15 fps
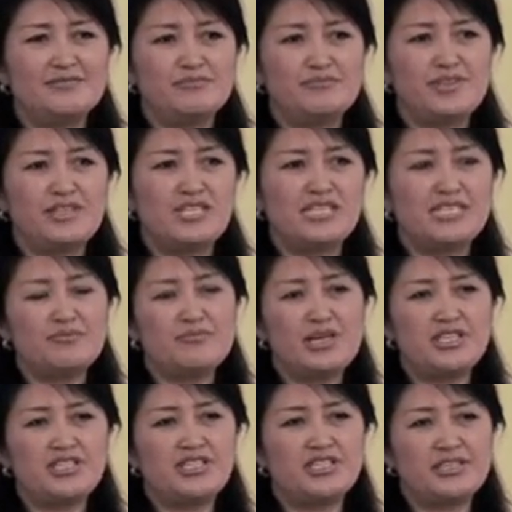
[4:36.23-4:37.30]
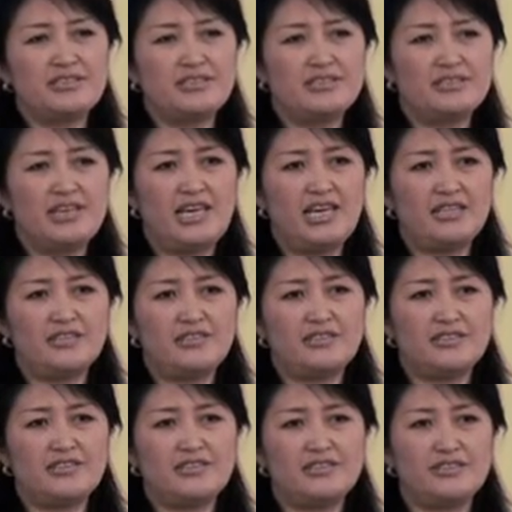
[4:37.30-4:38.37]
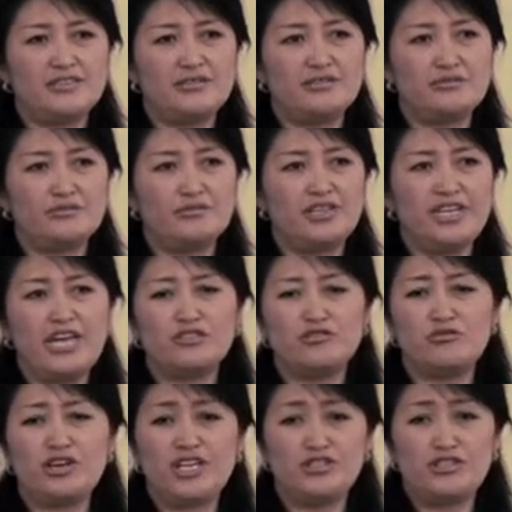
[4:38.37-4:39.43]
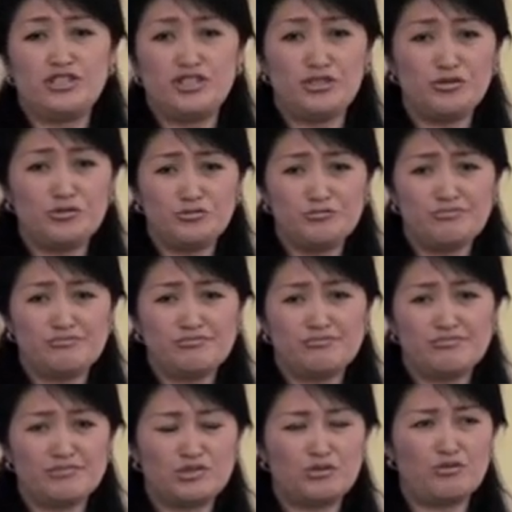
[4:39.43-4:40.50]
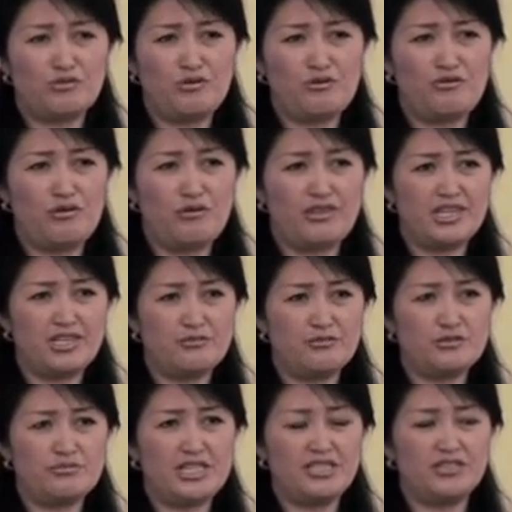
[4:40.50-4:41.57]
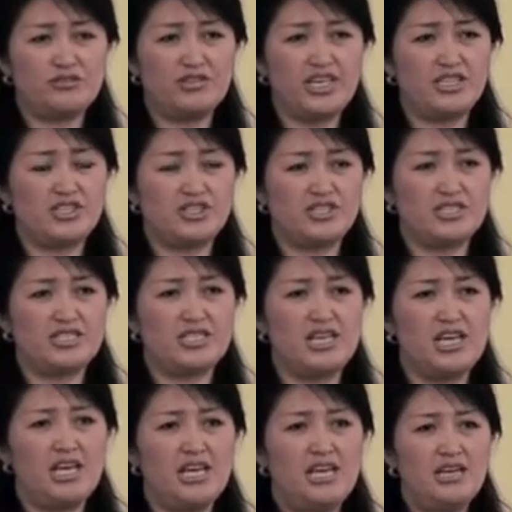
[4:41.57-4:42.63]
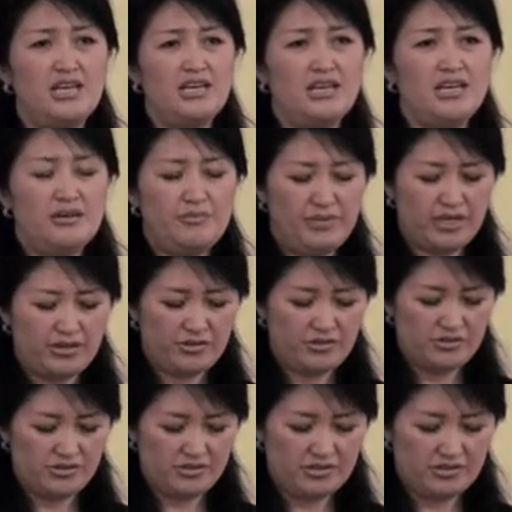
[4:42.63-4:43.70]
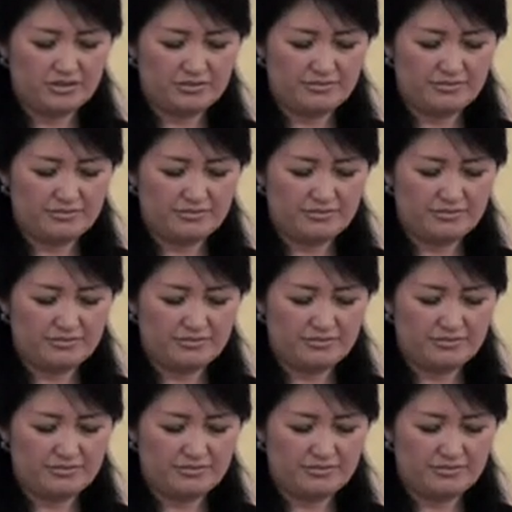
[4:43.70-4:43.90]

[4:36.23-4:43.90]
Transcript: this semester, and would like to continue to go further with my education, because